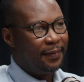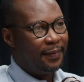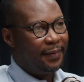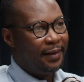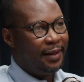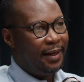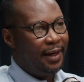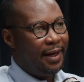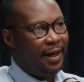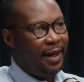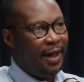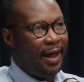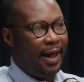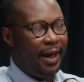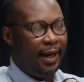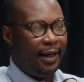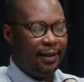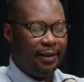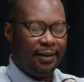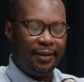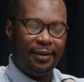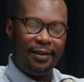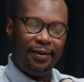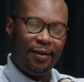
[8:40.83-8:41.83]

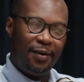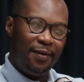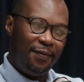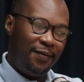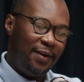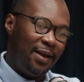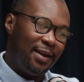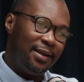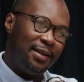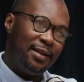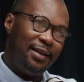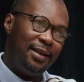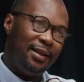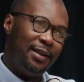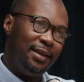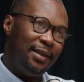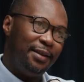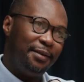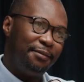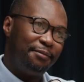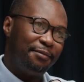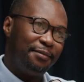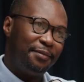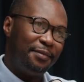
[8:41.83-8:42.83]
And
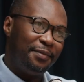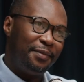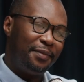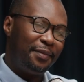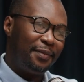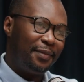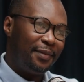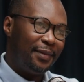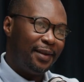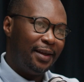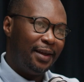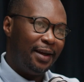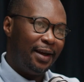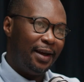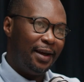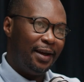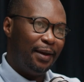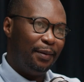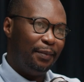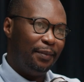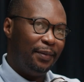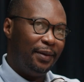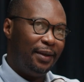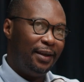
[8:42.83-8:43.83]
obviously, it
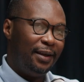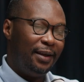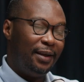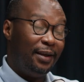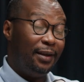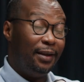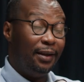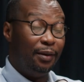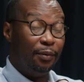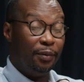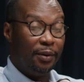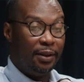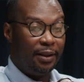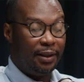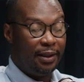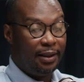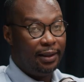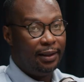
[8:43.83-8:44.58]
didn't work.